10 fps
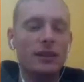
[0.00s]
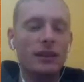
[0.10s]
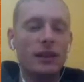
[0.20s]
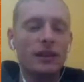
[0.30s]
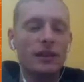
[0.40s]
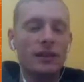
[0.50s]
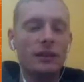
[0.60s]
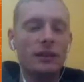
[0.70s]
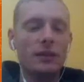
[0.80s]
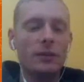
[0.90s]
they collected
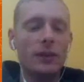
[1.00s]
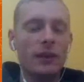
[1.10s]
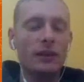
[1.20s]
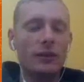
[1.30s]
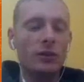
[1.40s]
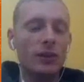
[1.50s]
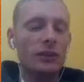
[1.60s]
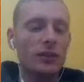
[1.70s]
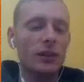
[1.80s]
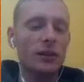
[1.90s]
we collected the
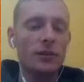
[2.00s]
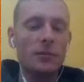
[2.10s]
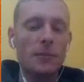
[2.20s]
Cobalt Star.